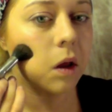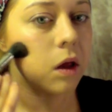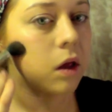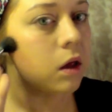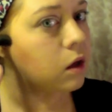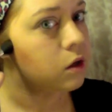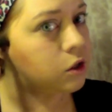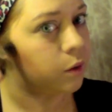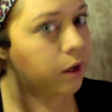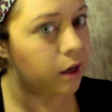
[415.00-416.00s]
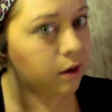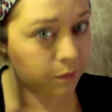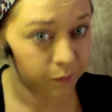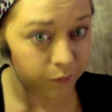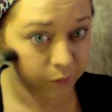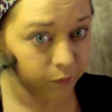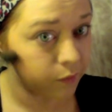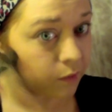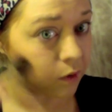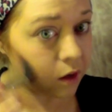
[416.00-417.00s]
doing it.
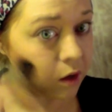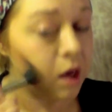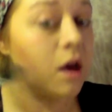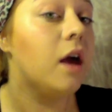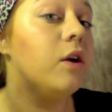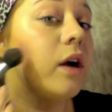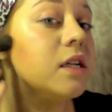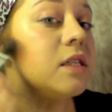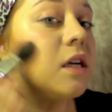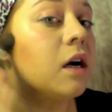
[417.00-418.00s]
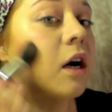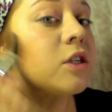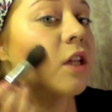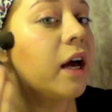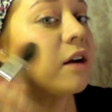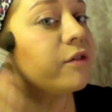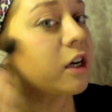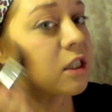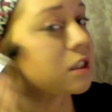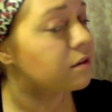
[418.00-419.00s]
And you are going to see a harsh line at first.
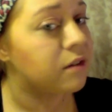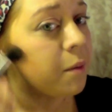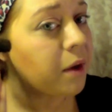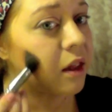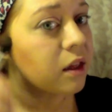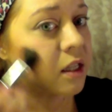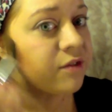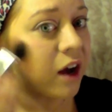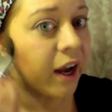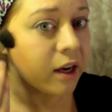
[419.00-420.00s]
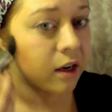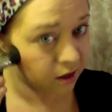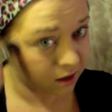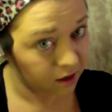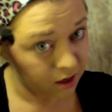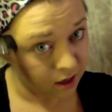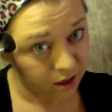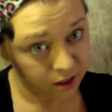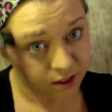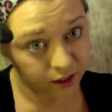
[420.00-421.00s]
I mean, that's fine. It's
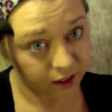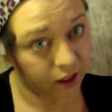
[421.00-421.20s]
not the end of the